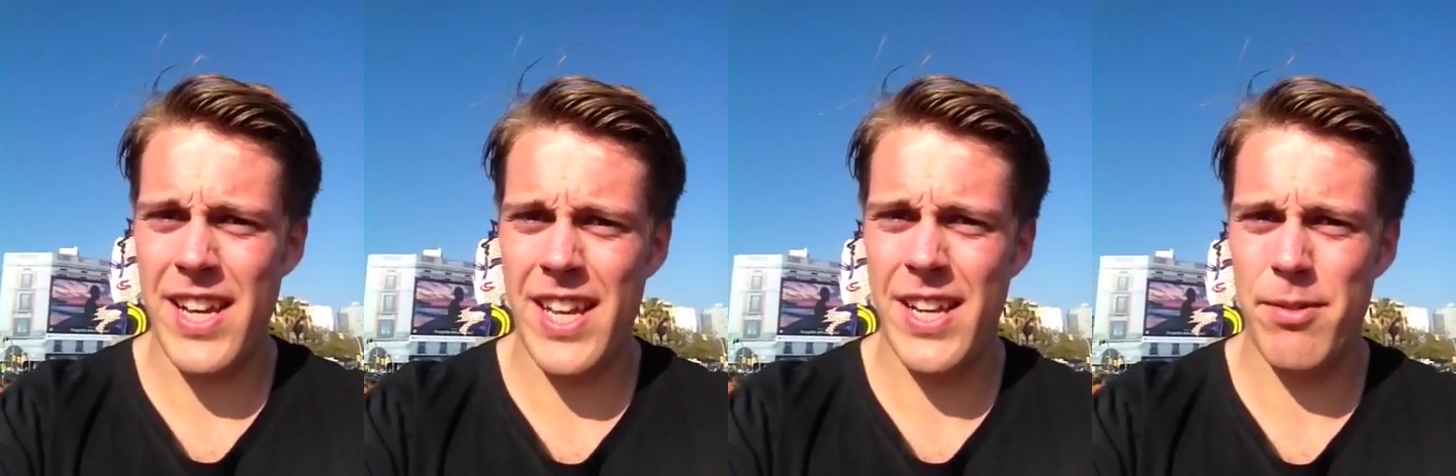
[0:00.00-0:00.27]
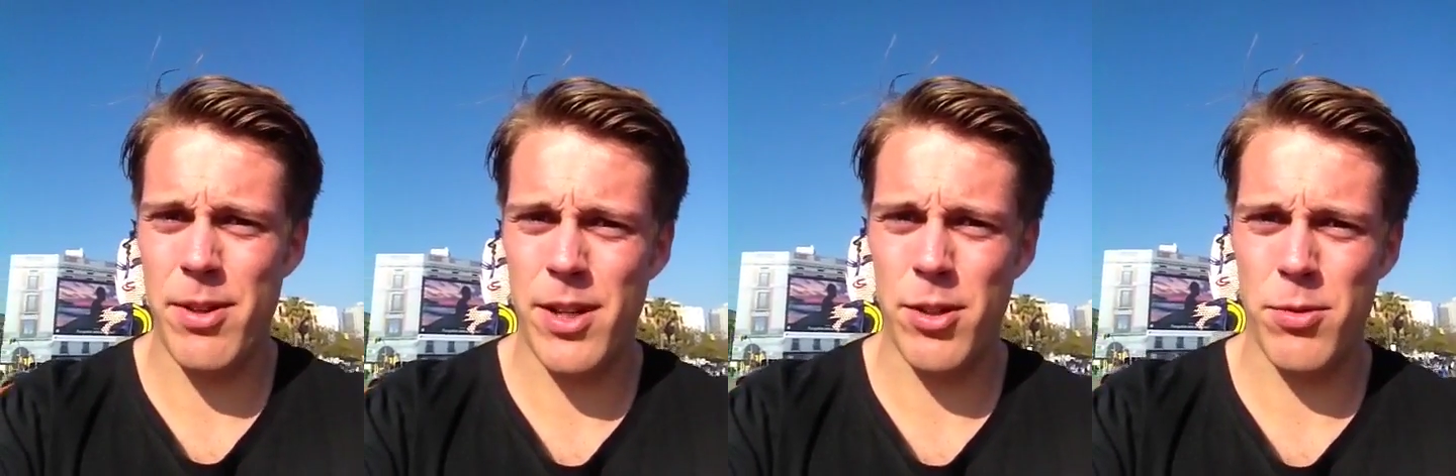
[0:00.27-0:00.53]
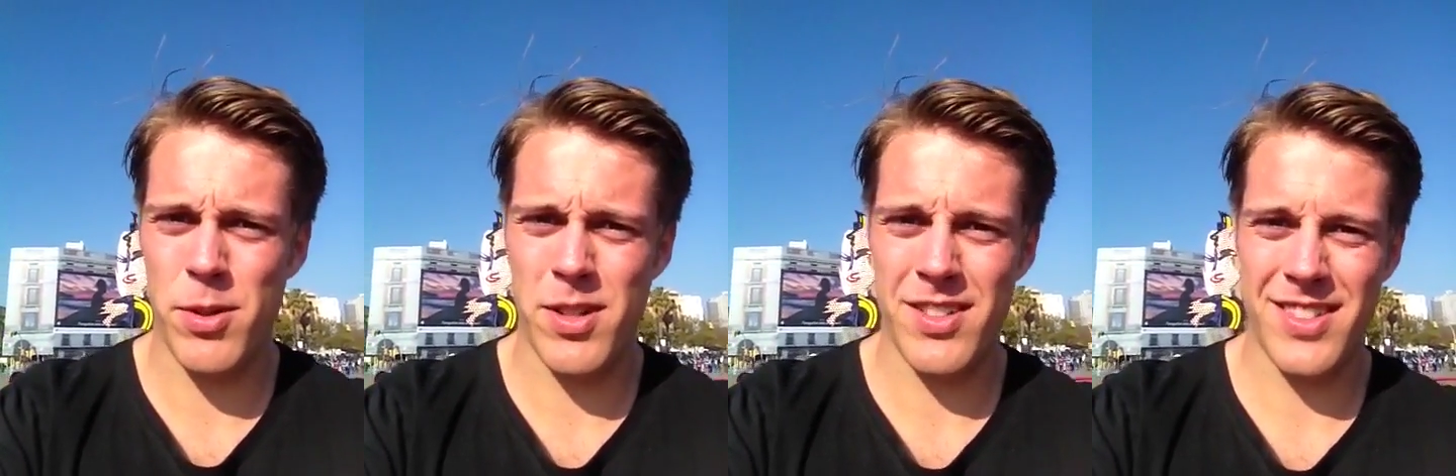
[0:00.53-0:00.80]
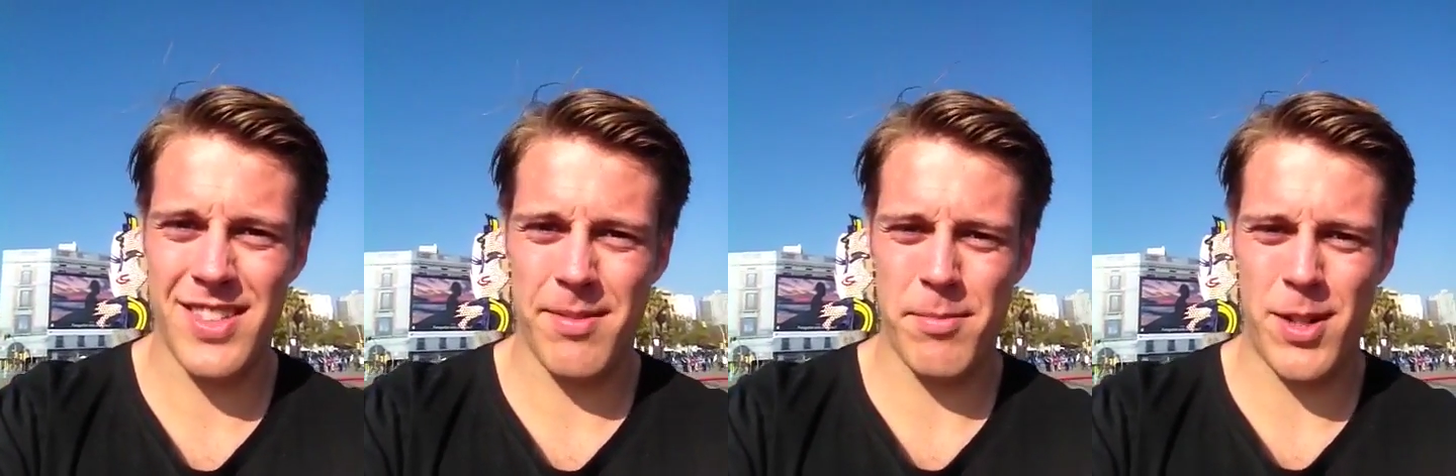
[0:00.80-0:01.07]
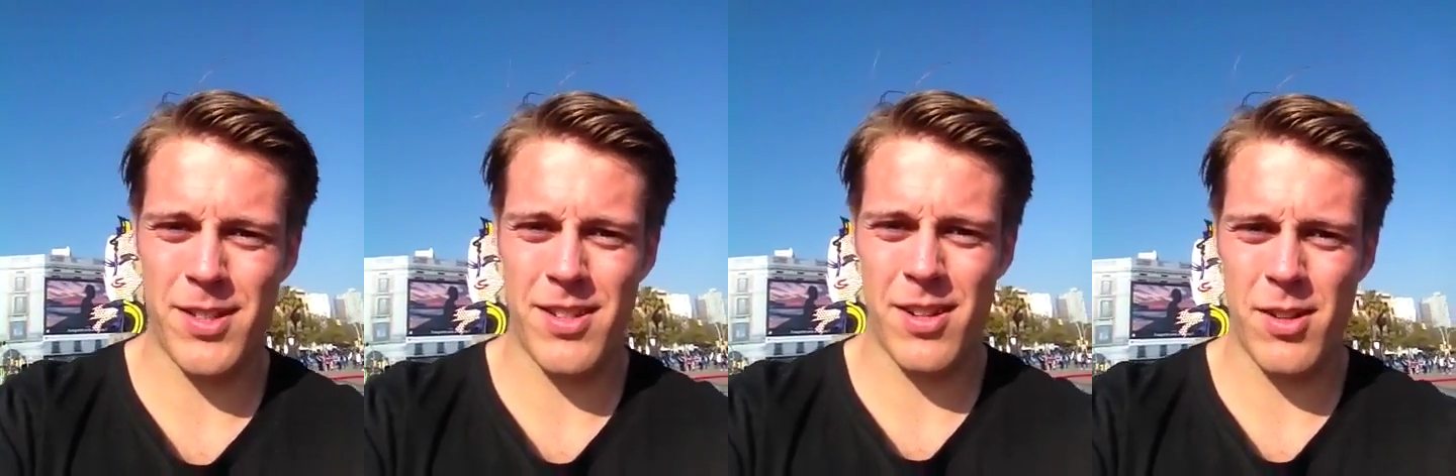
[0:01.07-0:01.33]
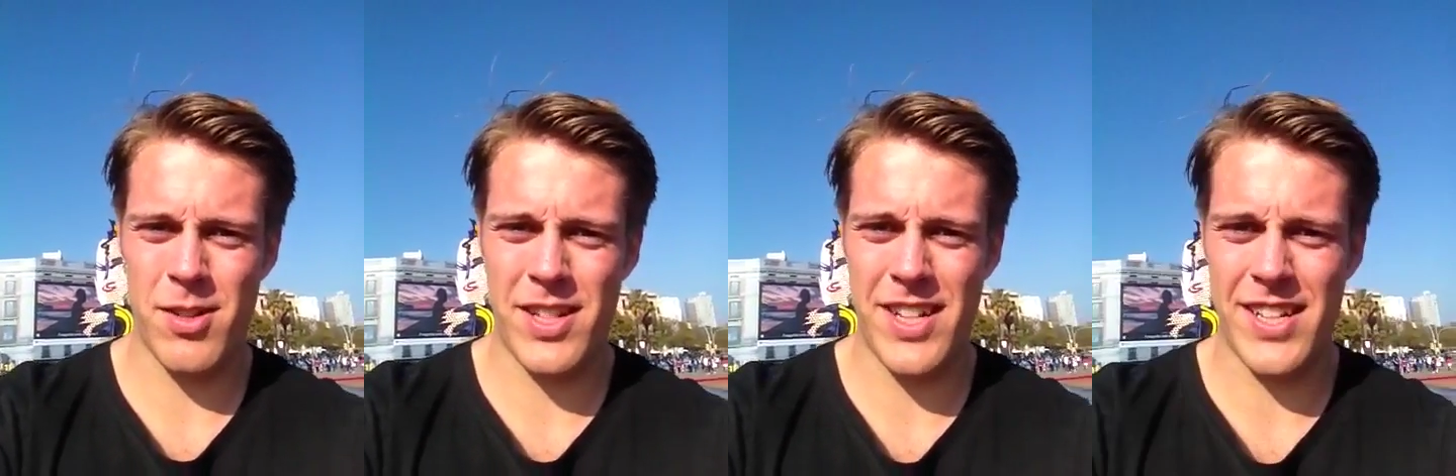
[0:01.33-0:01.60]
anywhere you want in
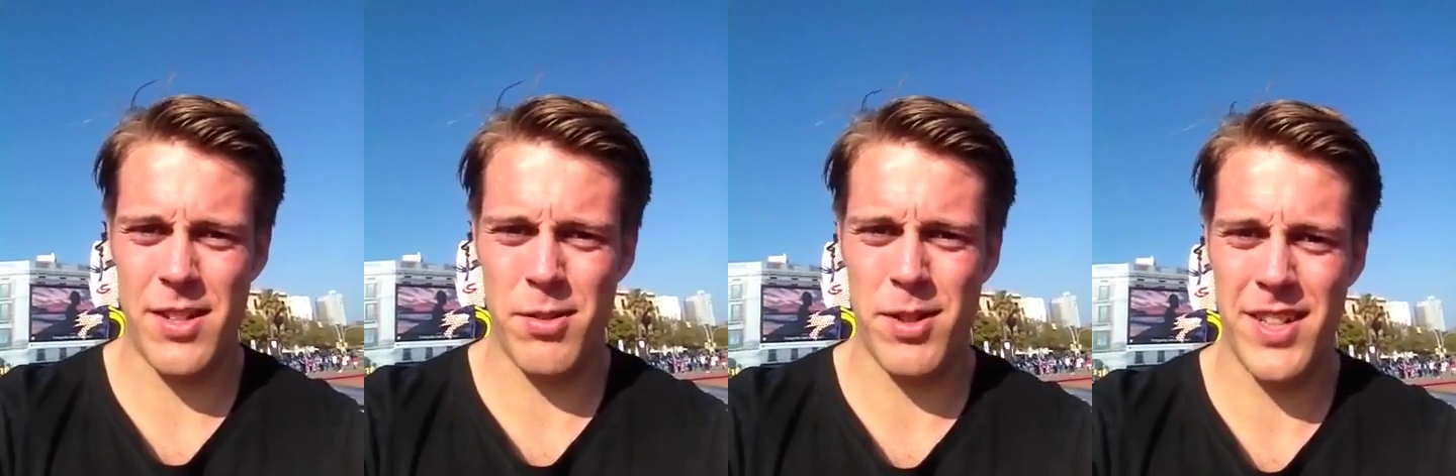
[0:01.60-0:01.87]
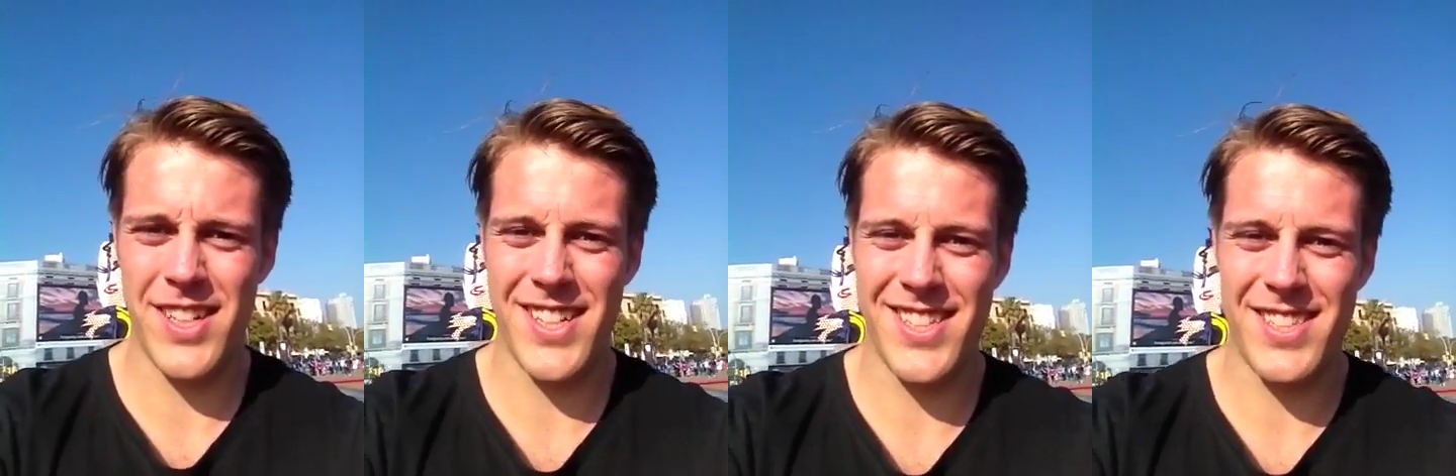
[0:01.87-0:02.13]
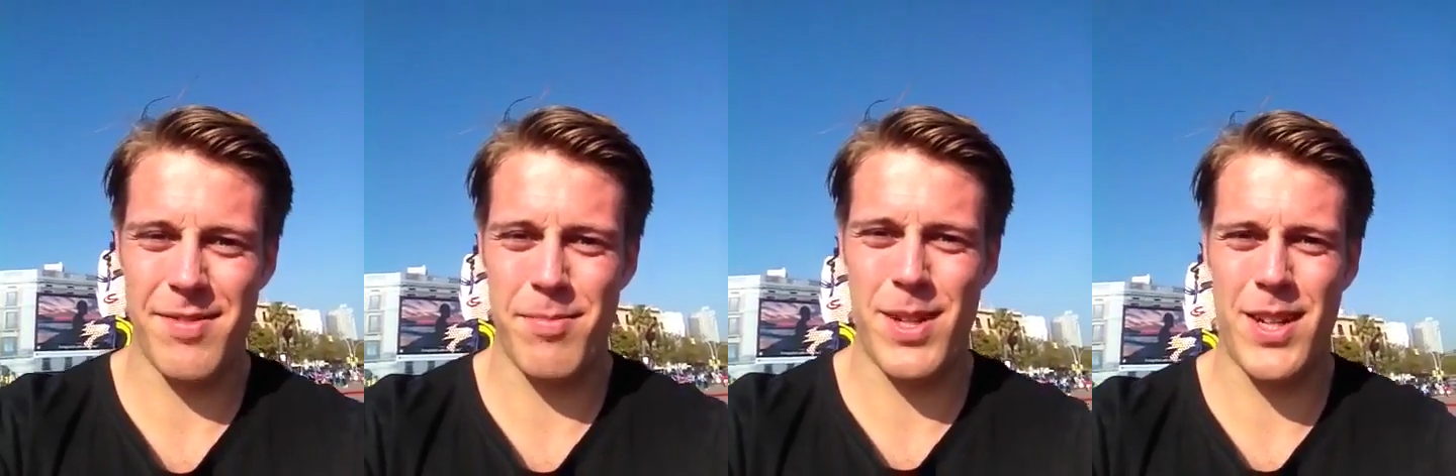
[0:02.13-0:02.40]
Barcelona doing this,